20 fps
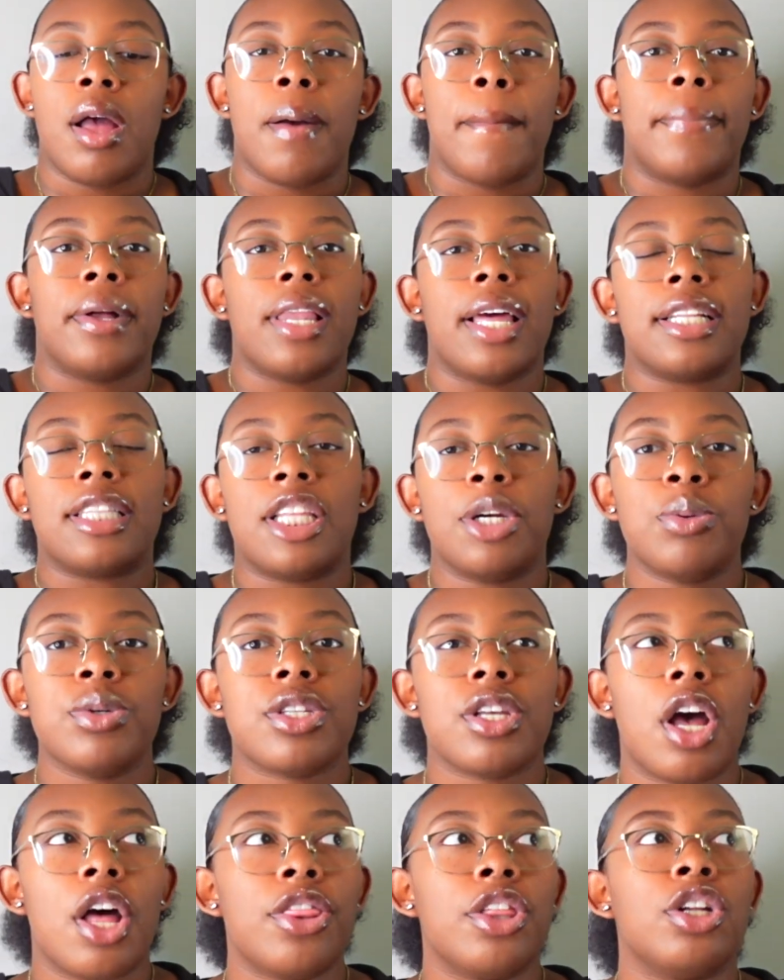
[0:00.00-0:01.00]
but like there
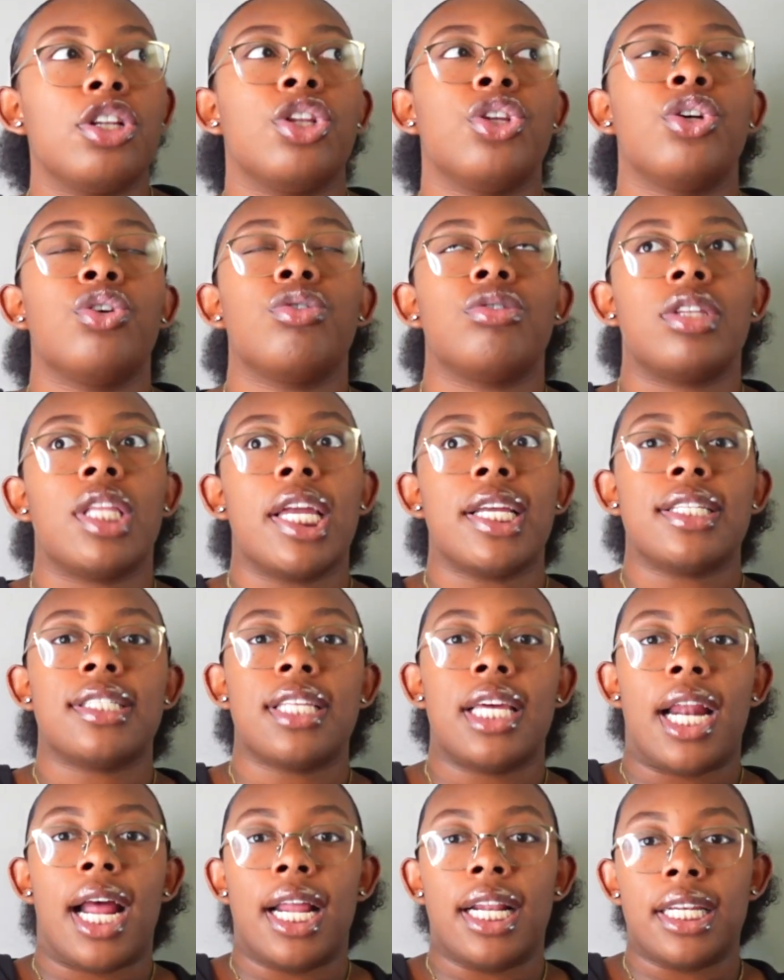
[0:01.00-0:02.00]
was other little things
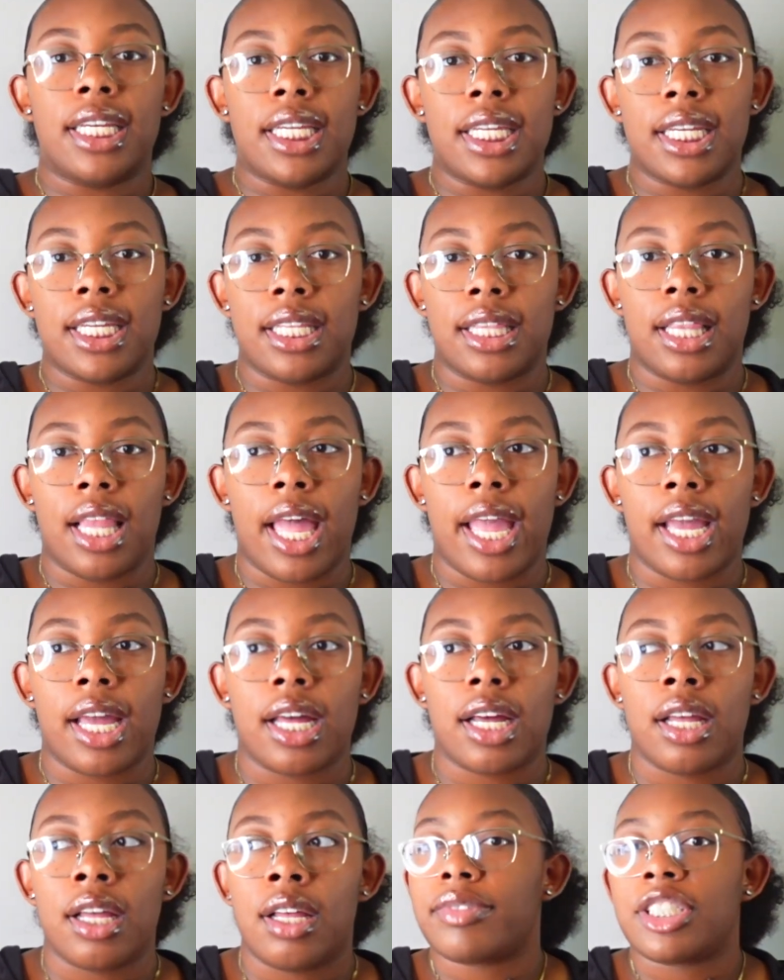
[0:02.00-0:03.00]
that I needed,
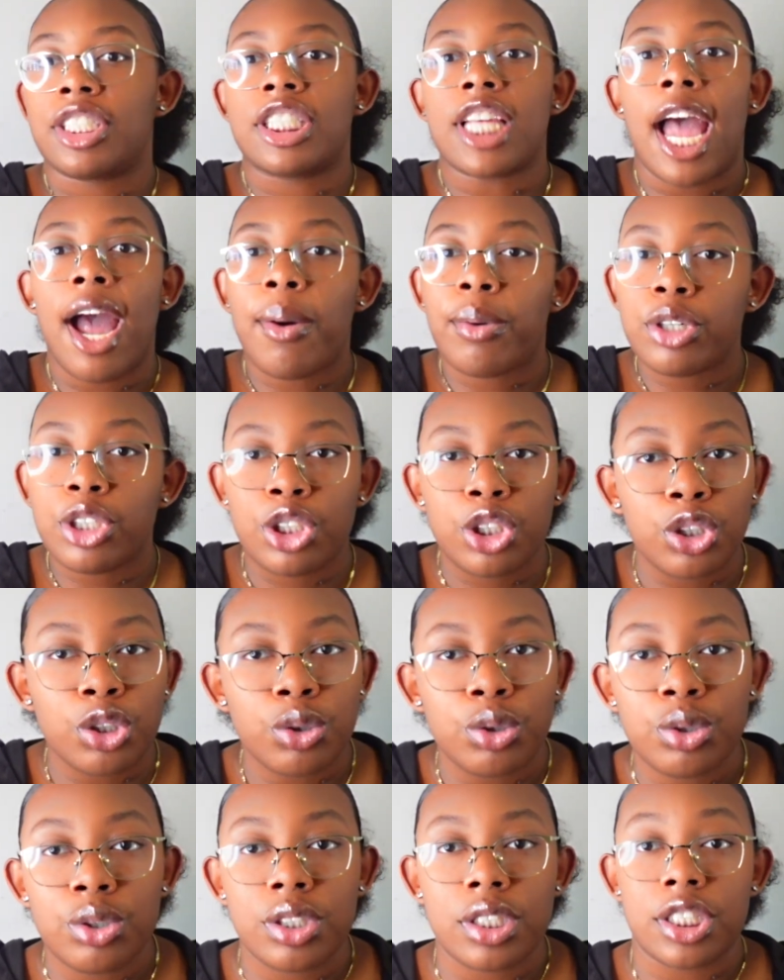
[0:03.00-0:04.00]
like shower
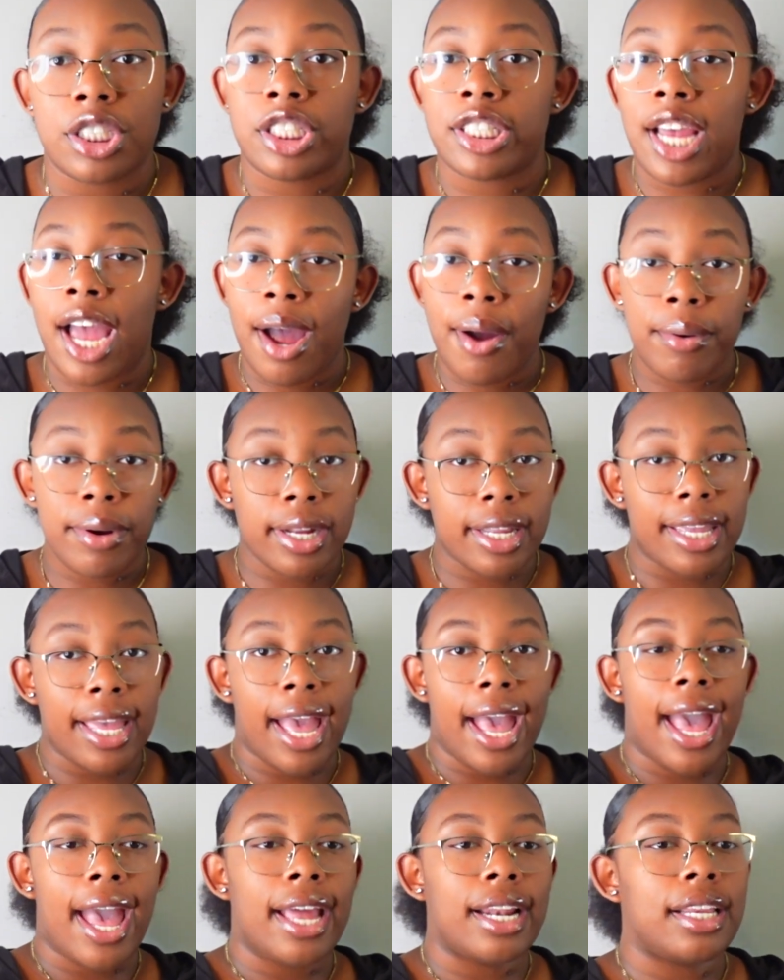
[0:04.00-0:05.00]
shoes, a shower
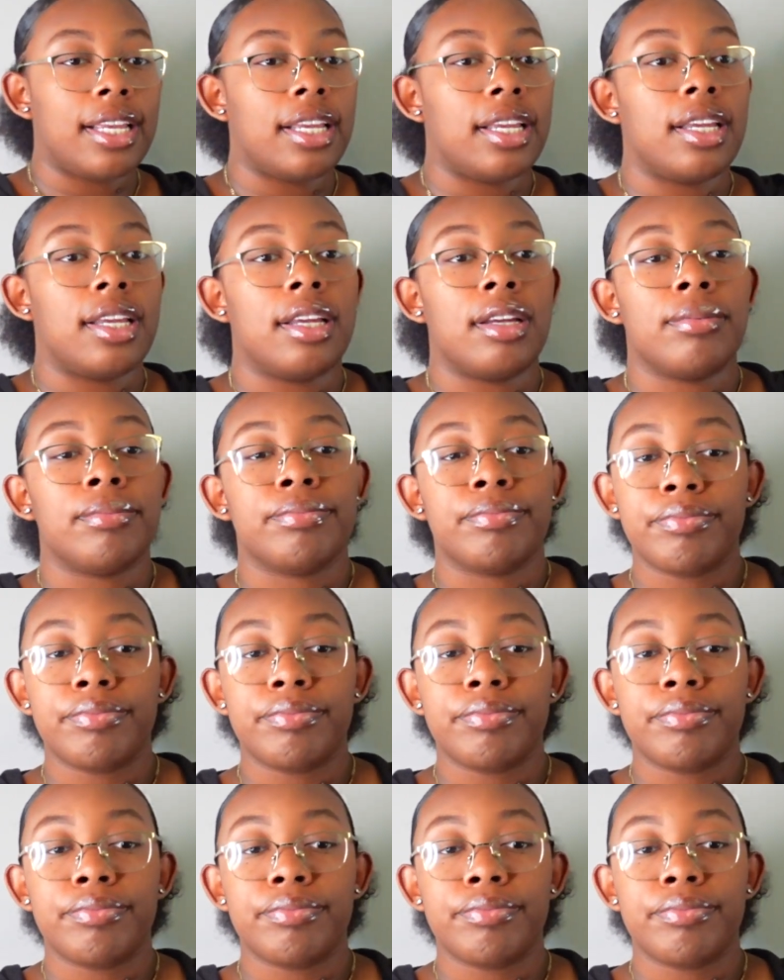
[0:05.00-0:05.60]
caddy,